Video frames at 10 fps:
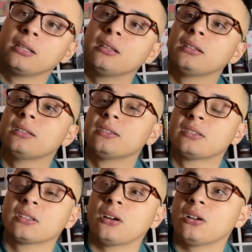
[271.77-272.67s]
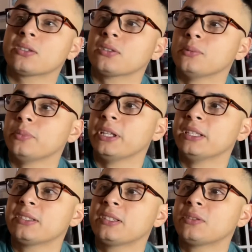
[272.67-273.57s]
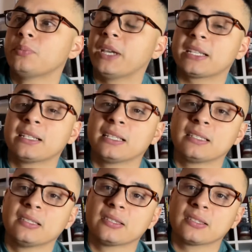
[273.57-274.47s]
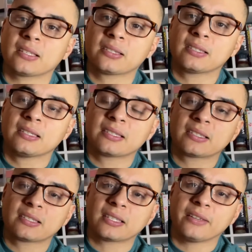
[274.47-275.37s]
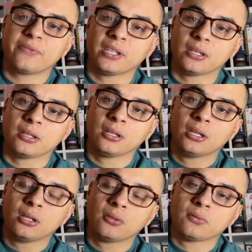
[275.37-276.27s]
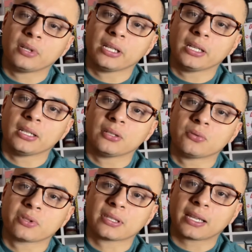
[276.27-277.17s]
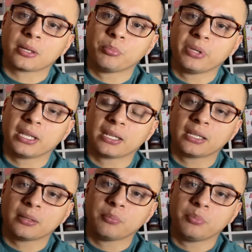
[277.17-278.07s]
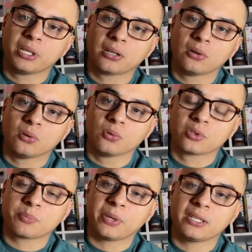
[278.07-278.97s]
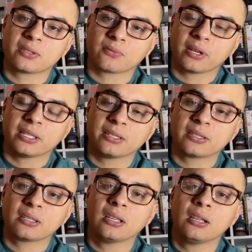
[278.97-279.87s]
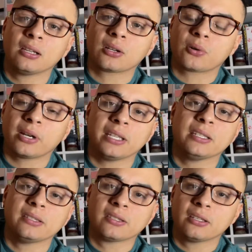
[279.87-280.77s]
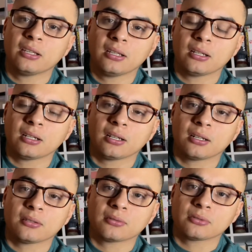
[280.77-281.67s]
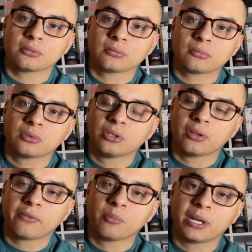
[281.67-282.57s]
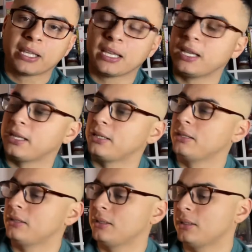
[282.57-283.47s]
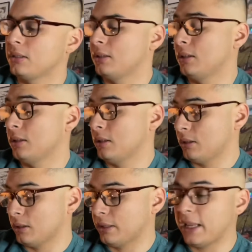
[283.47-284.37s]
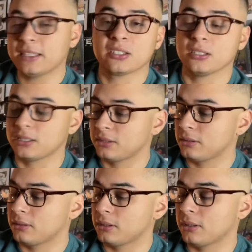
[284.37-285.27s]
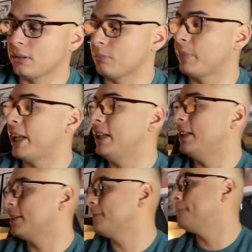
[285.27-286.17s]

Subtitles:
is awesome, and this is back in 1967 when it was like a big old space race craze. You know, everybody had NASA mania.